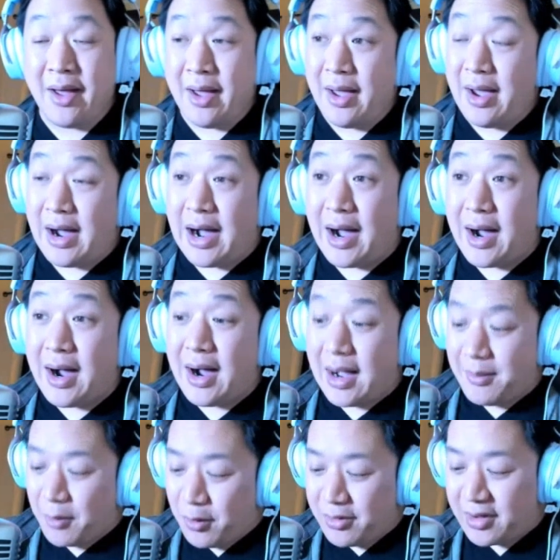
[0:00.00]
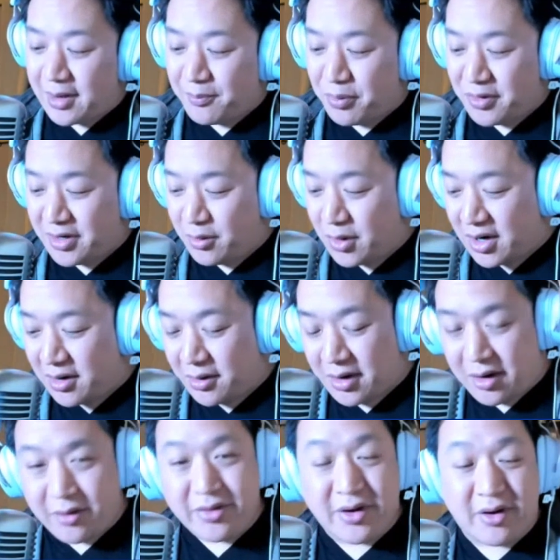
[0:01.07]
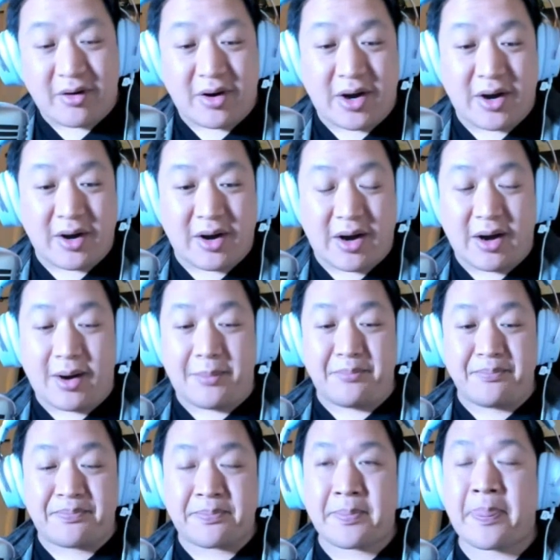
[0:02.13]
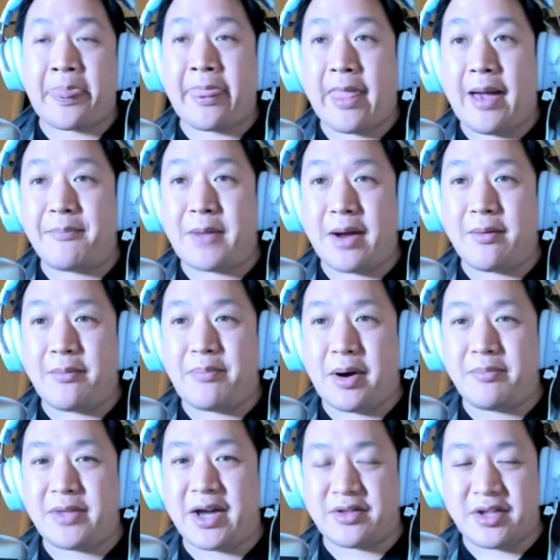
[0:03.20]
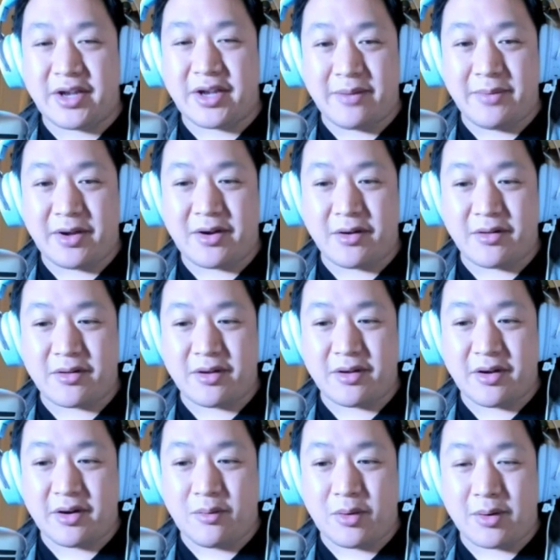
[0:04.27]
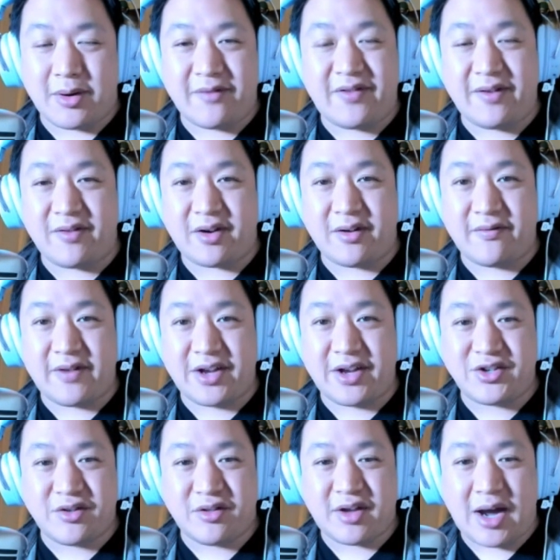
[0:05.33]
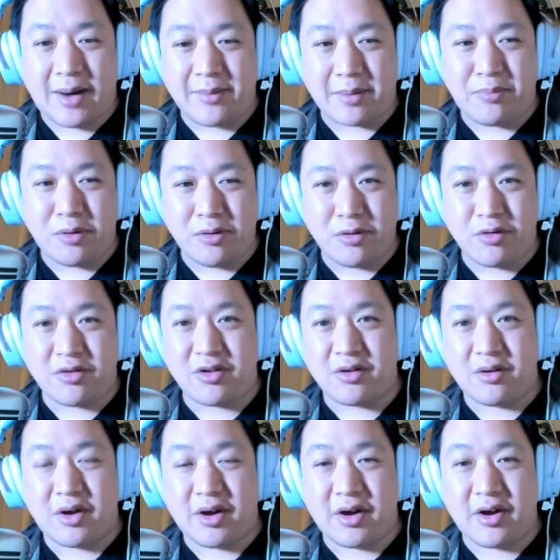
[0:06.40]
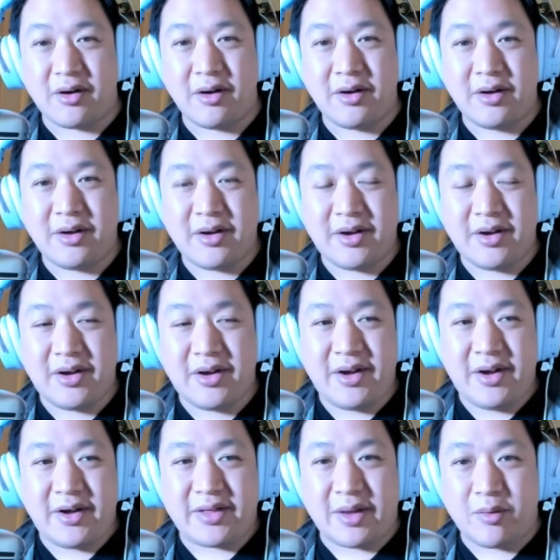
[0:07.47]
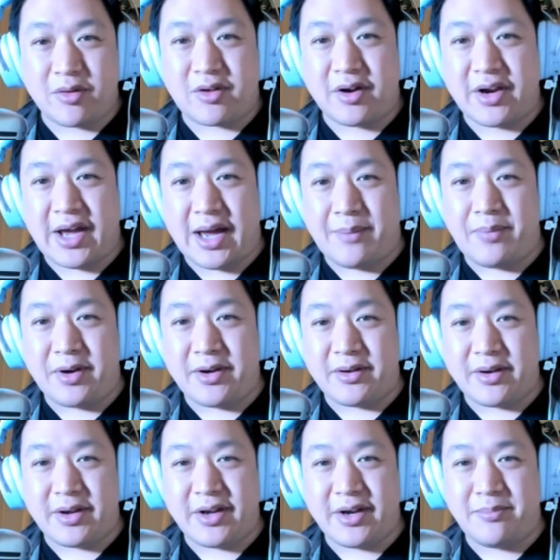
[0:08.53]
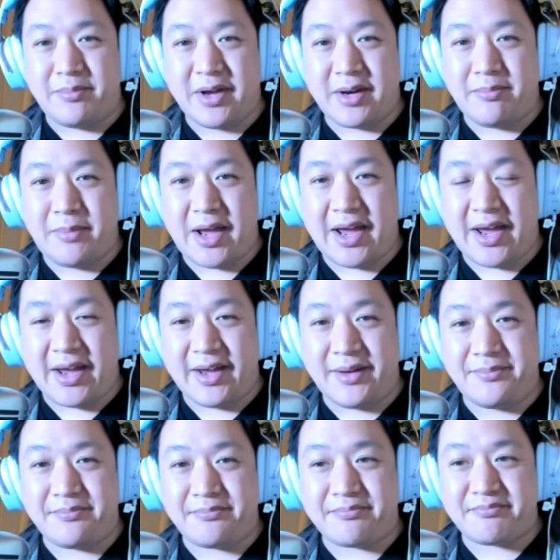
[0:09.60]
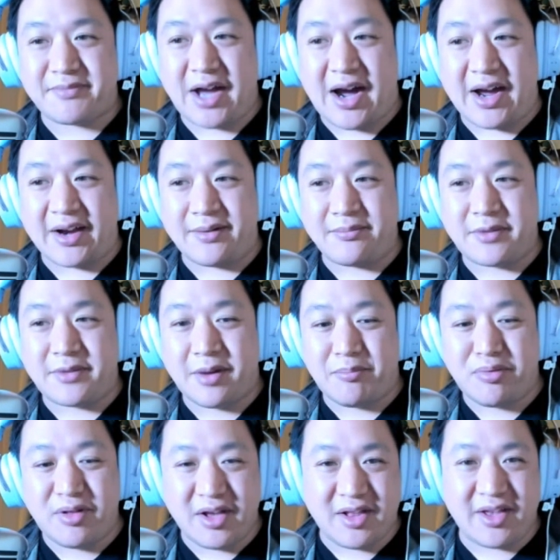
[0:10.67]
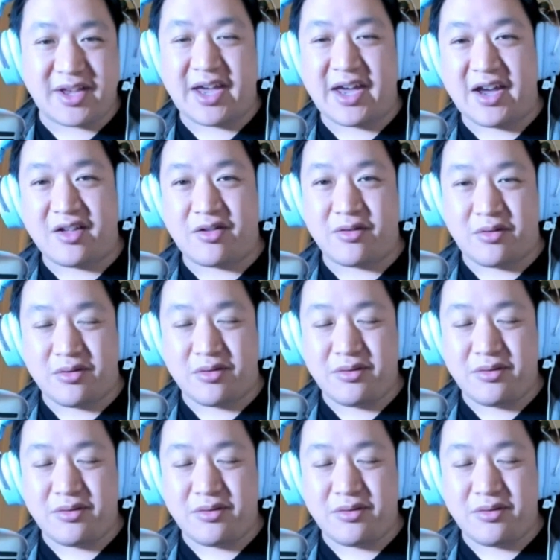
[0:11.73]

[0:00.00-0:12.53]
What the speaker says: I'm holding up pretty well, although I'm kind of bummed out today because one of my favorite conventions, Comic Palooza, that was going to happen in mid-May, got completely canceled.